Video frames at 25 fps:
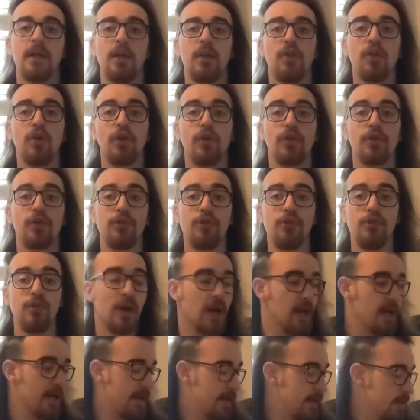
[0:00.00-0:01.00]
Not too
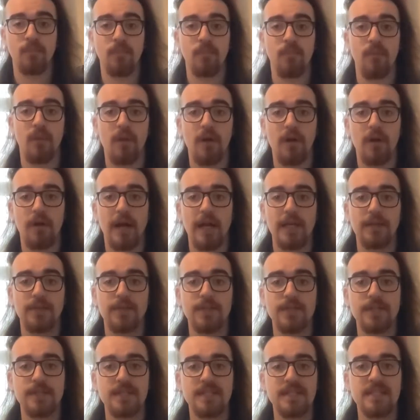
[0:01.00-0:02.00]
hard. All right,
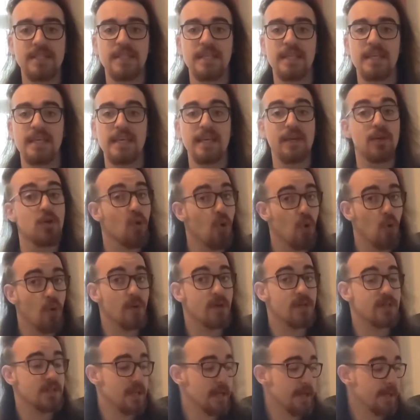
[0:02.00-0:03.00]
this is the
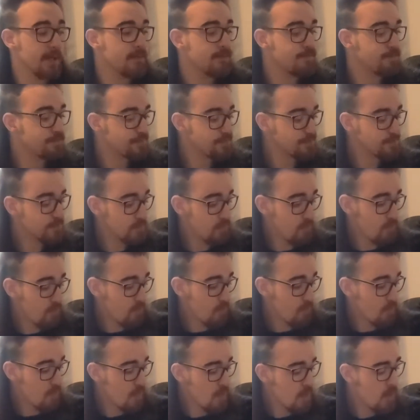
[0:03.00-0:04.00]
chorus now.
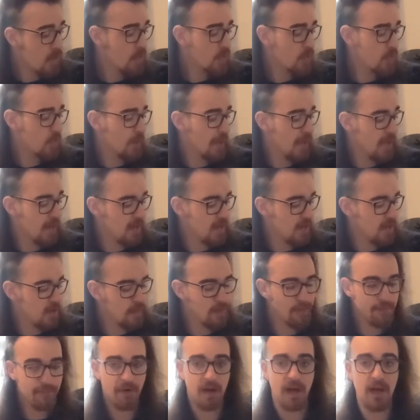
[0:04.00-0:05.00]
So we ended on
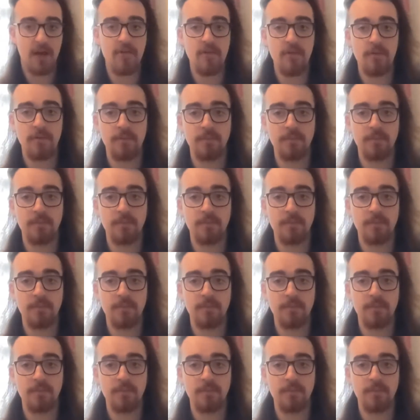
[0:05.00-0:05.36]
the 5.